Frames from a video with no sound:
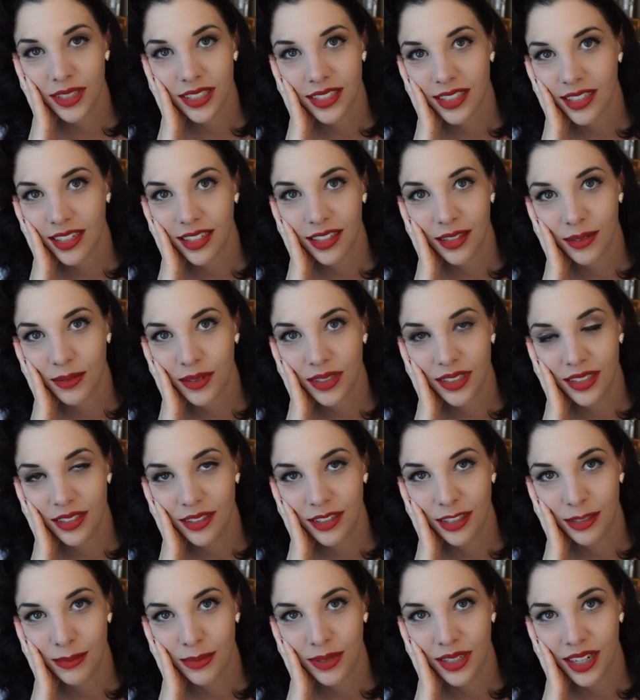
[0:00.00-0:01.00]
just like the worst
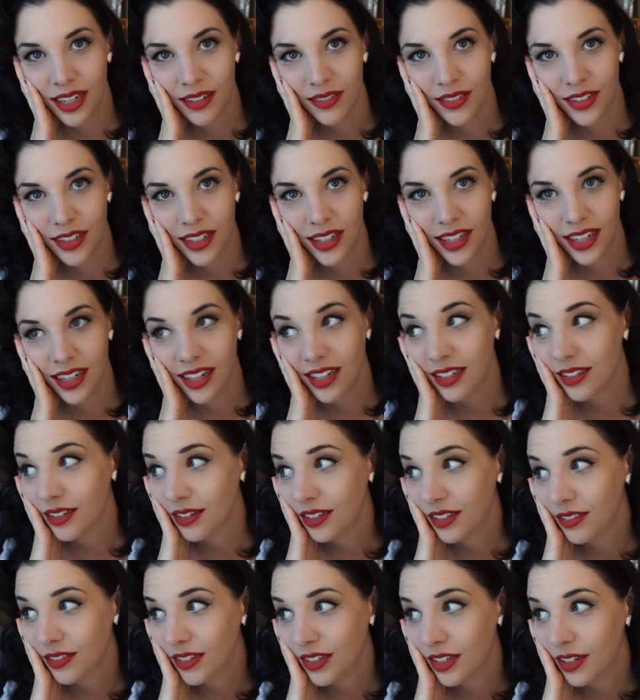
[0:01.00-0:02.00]
YouTuber ever and I
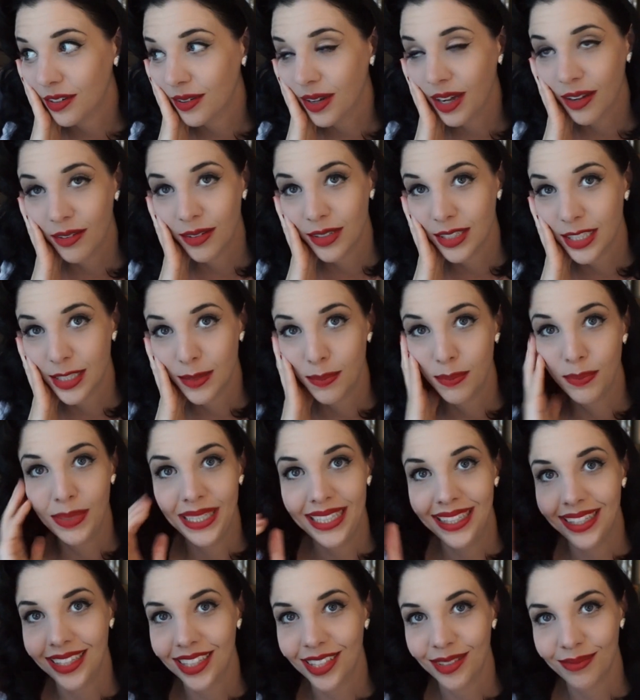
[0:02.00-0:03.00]
don't even know how to
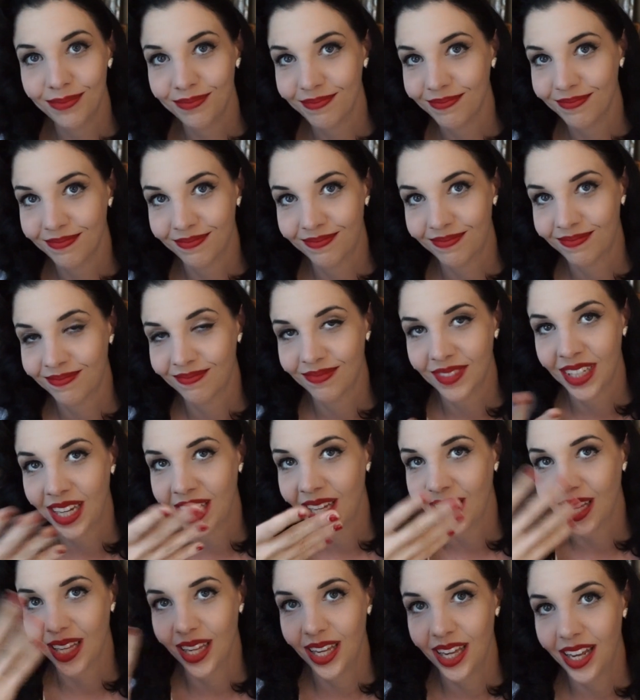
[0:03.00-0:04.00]
speak.
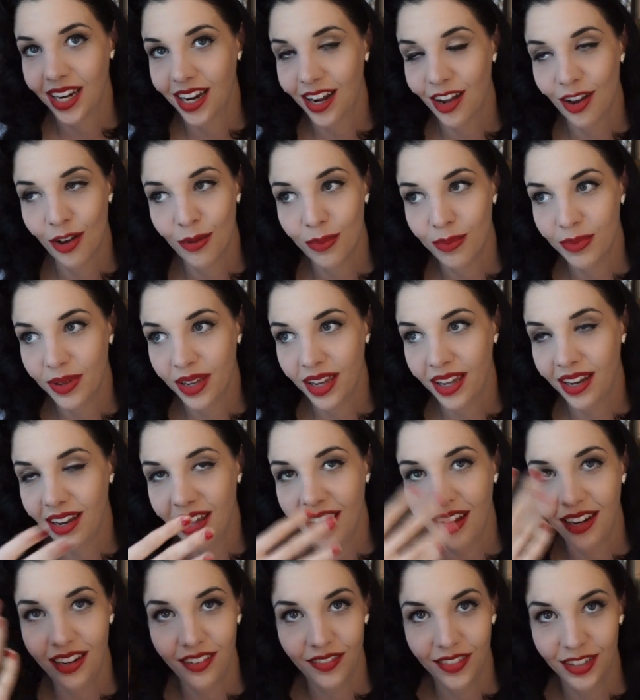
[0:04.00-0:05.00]
And I hope
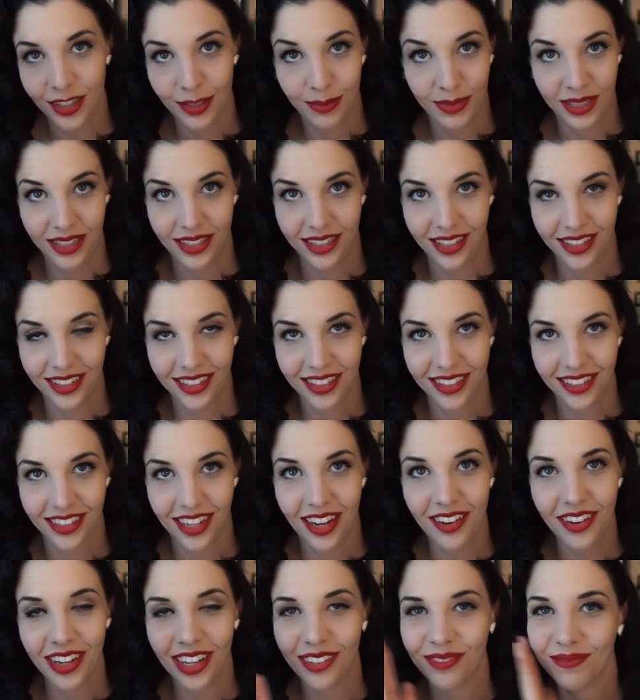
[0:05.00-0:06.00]
any of this made sense.
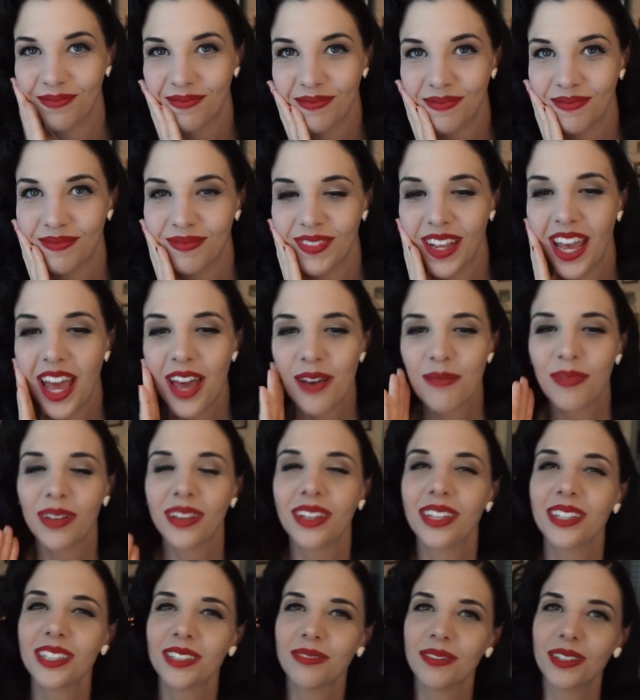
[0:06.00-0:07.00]
Okay, but
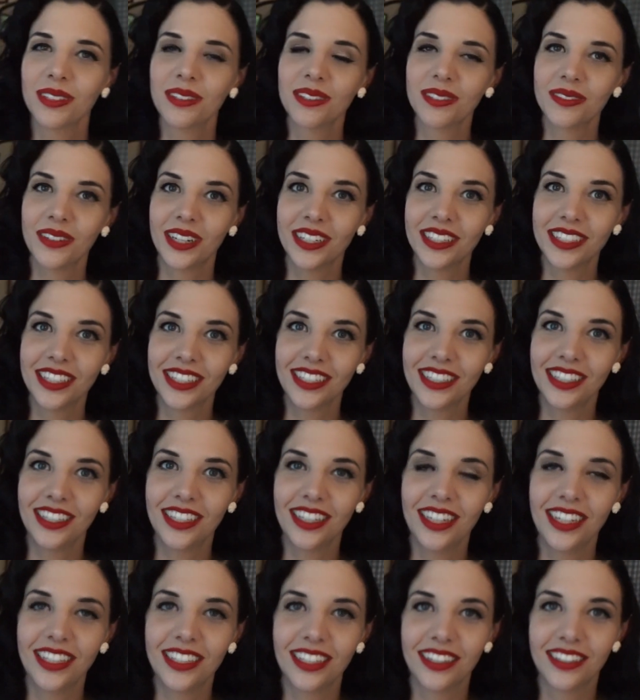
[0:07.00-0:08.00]
thanks so much for watching,
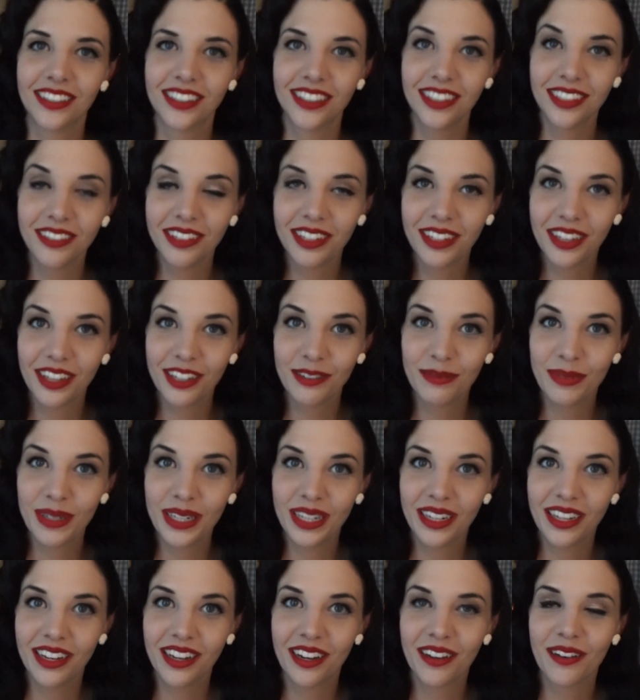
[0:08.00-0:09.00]
dearies, and I'll see you in another
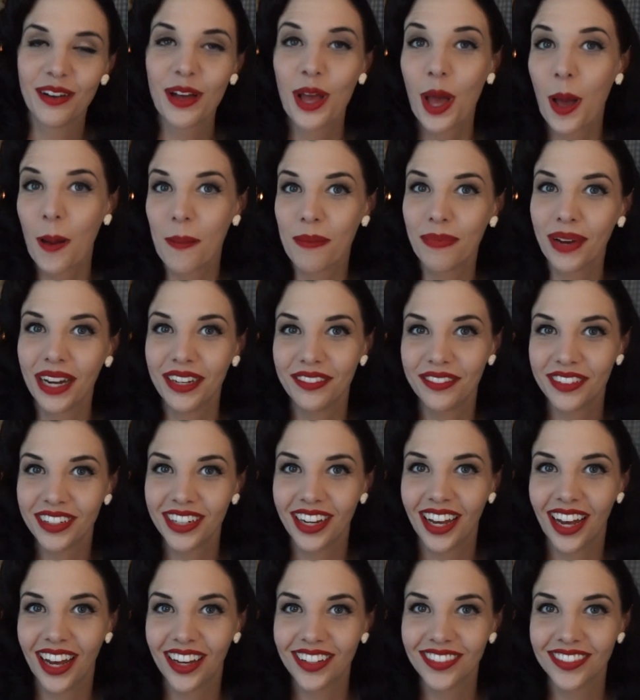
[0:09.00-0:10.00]
video. Bye for
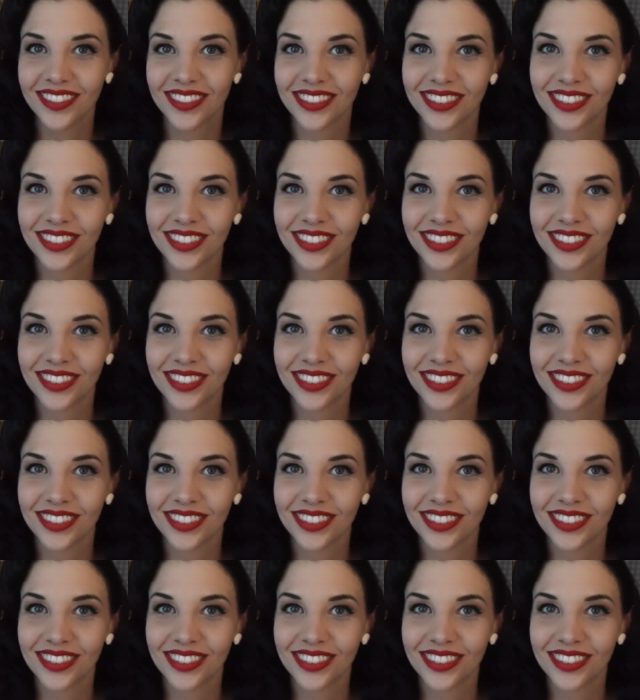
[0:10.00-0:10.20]
now.